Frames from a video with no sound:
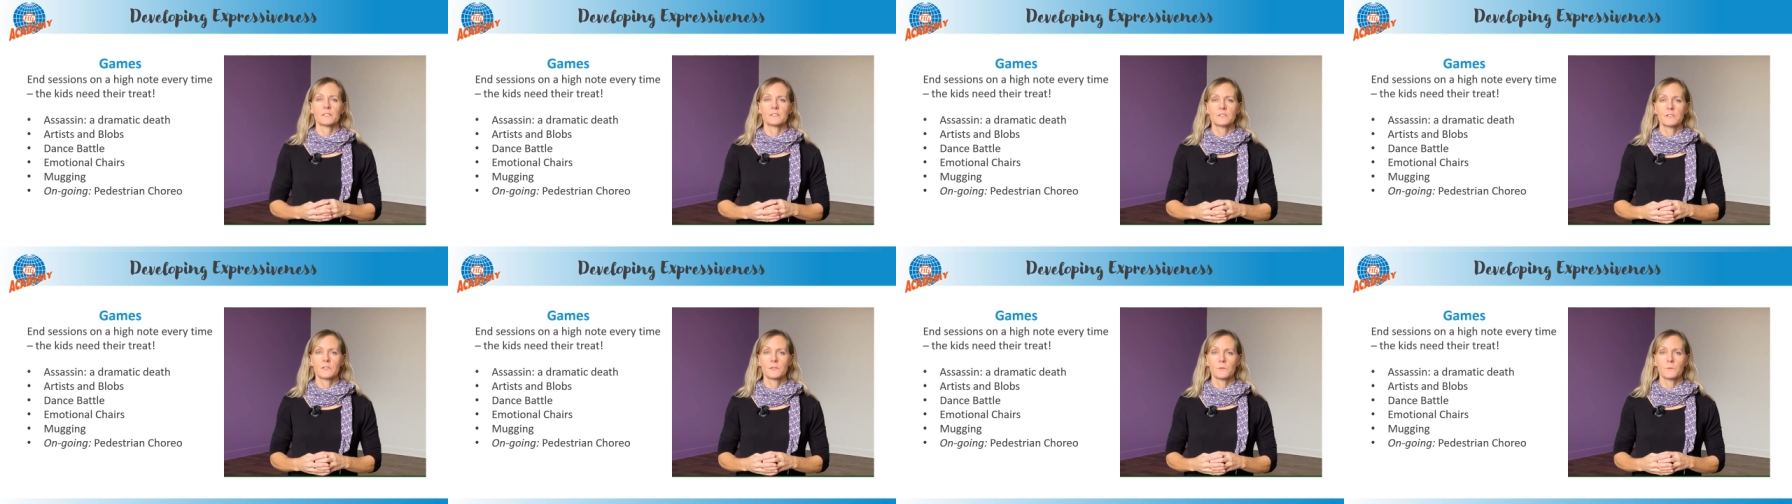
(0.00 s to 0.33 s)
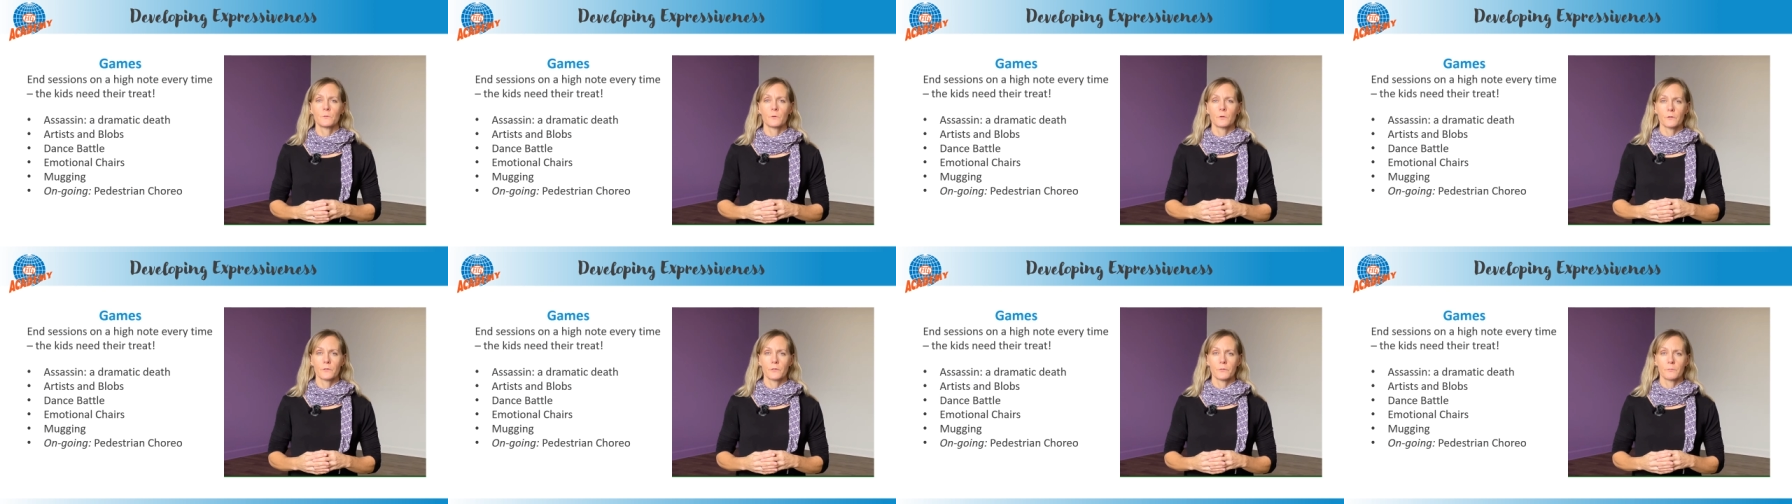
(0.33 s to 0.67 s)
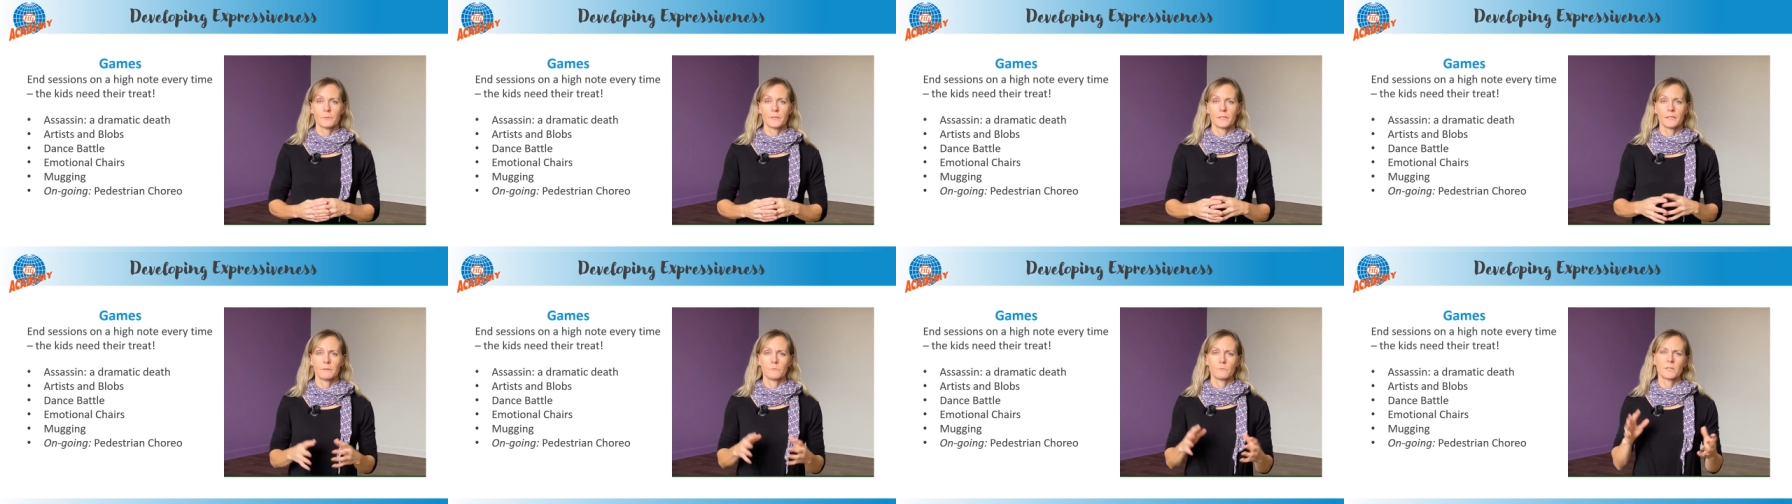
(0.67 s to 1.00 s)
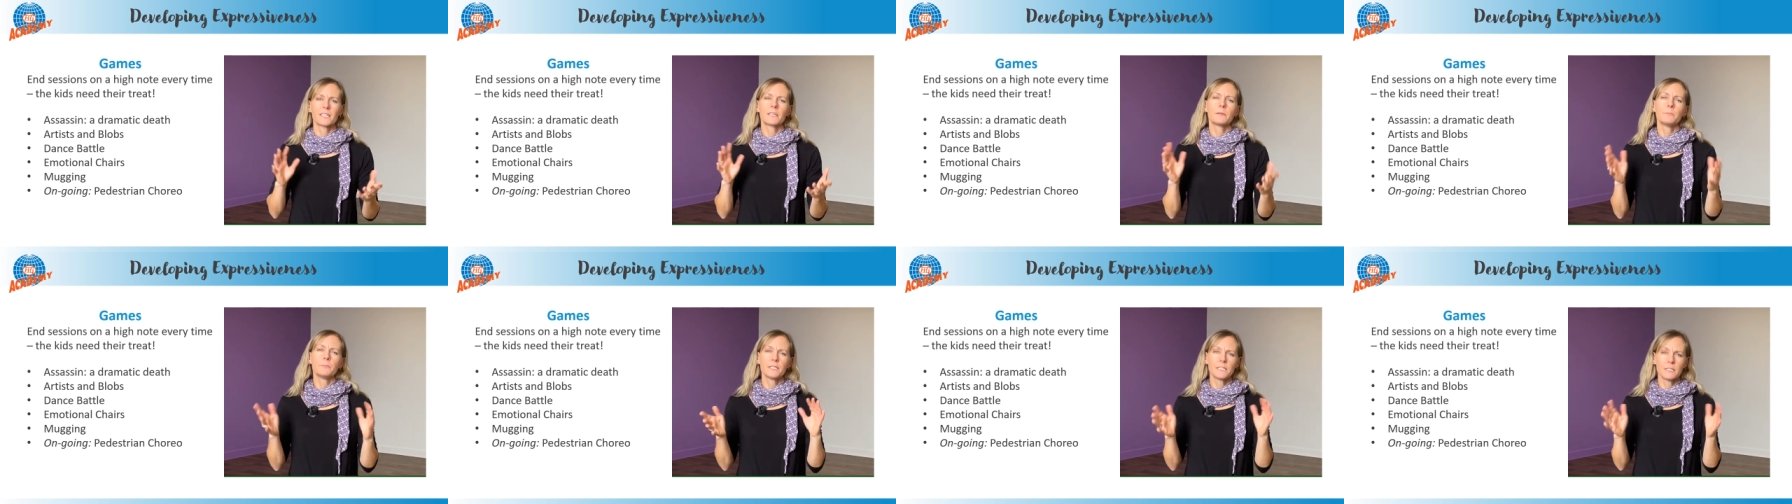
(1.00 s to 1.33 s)
it
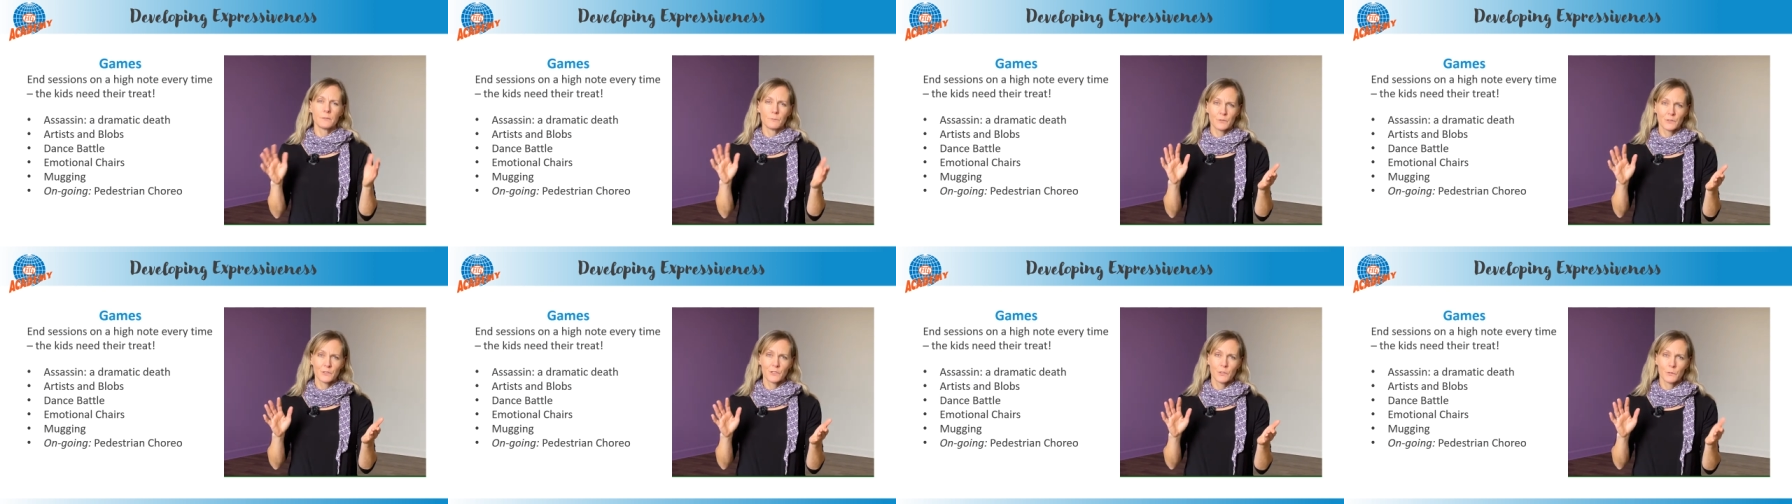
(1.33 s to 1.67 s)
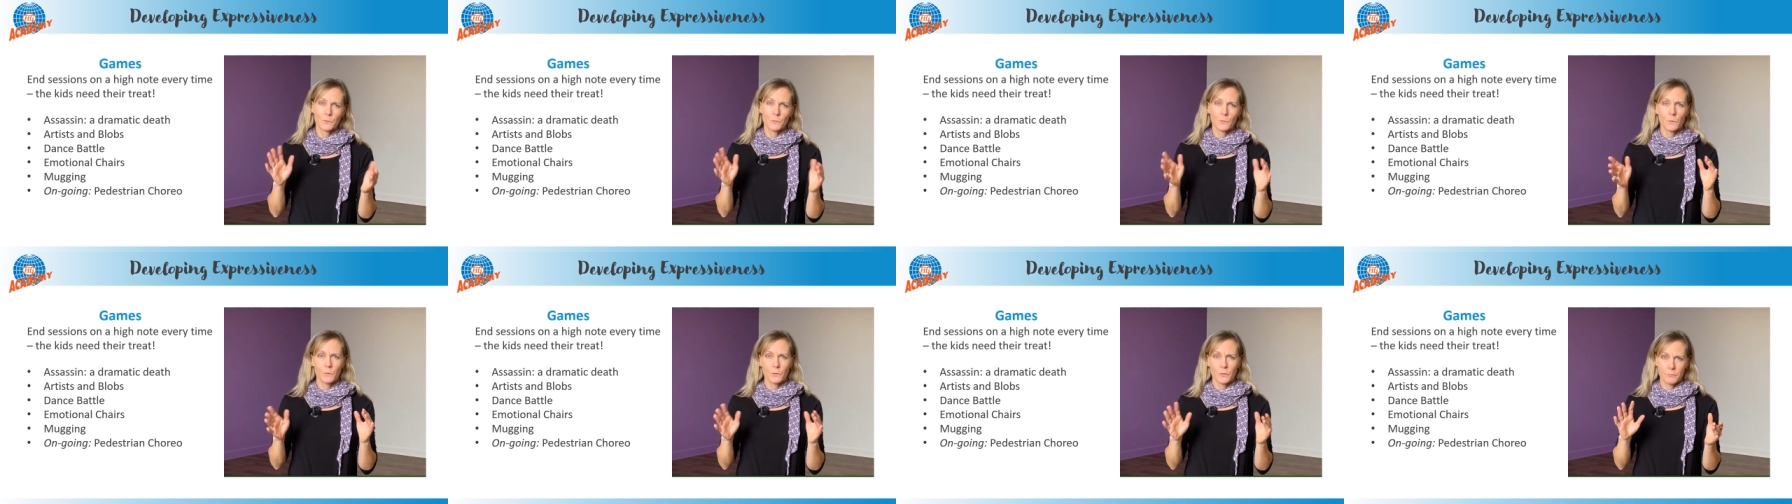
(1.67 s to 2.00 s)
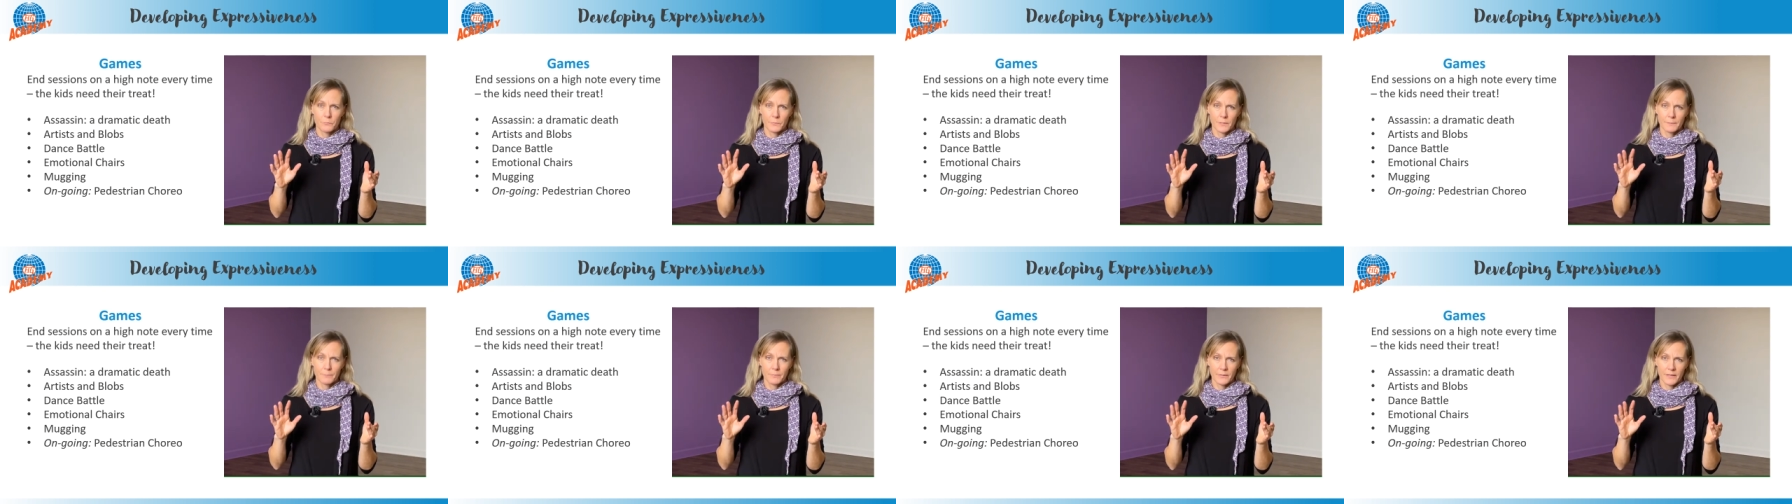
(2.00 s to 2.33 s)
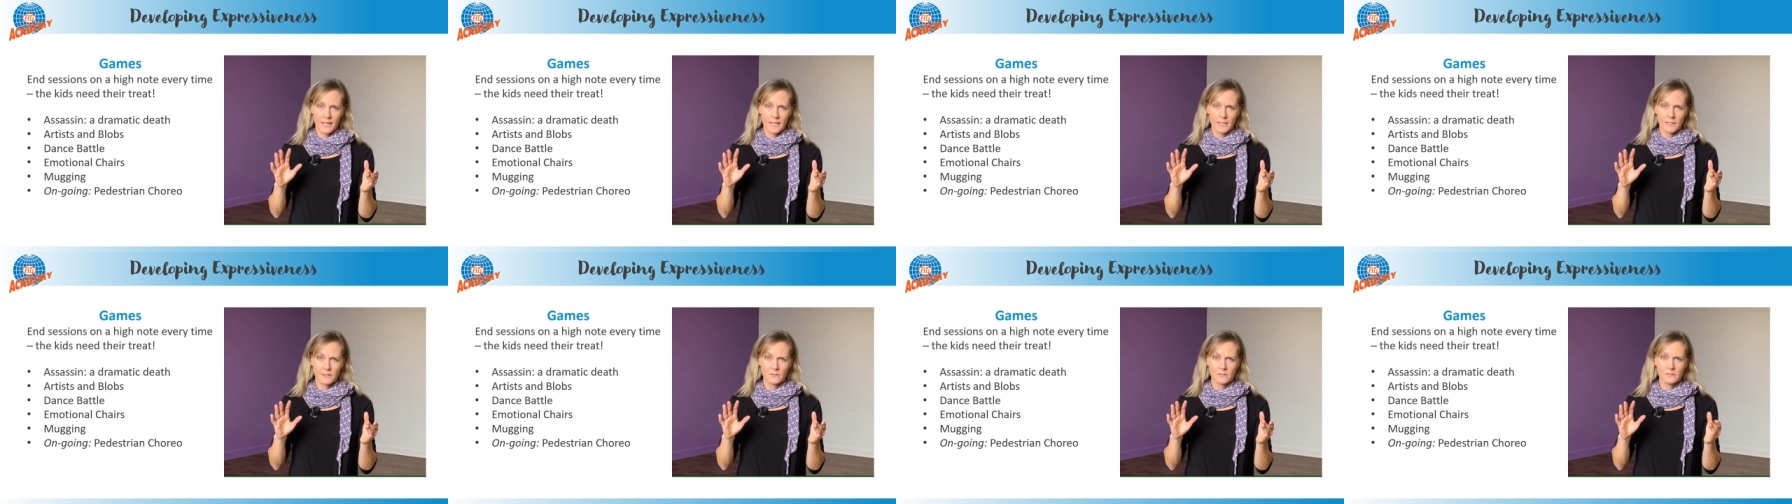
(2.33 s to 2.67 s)
can be done with 2 or 3
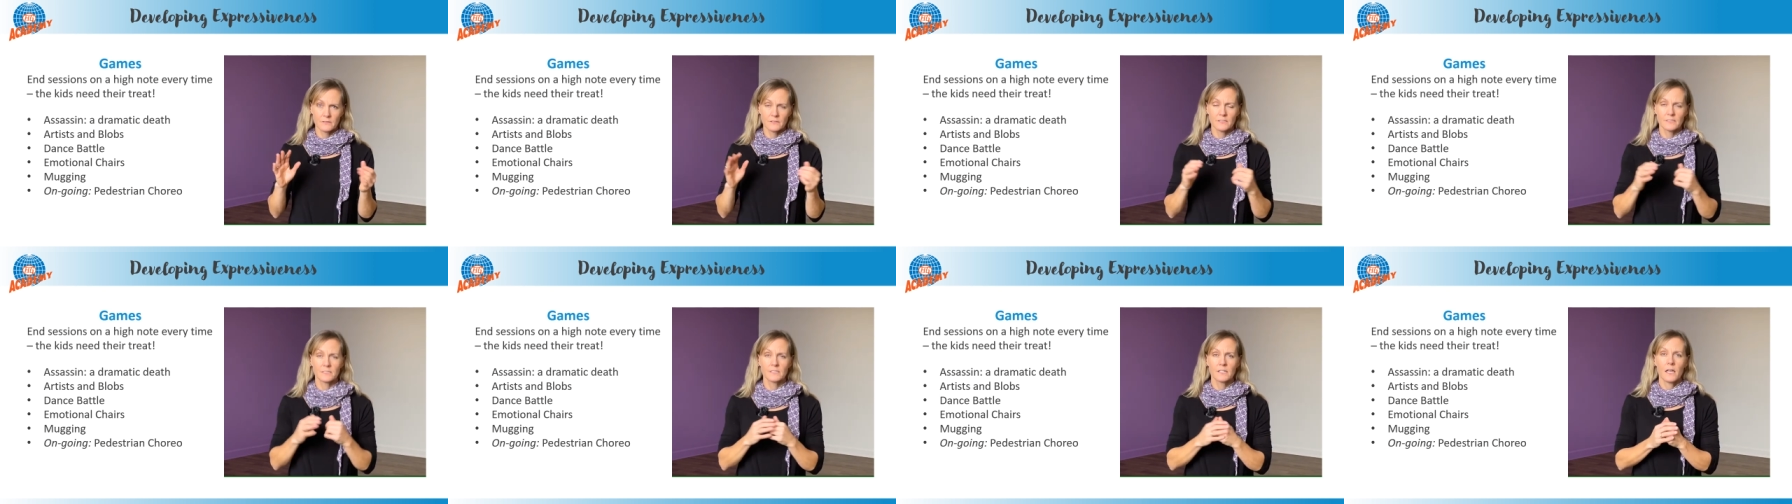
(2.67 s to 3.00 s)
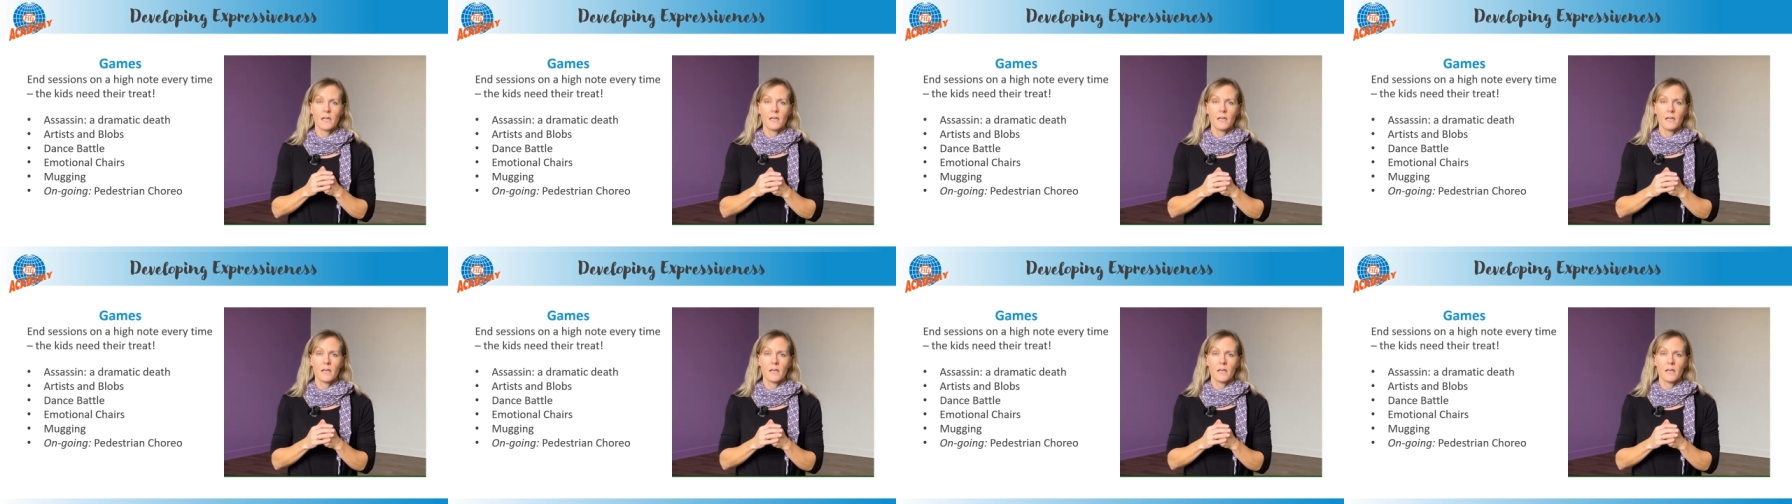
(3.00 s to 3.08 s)
players.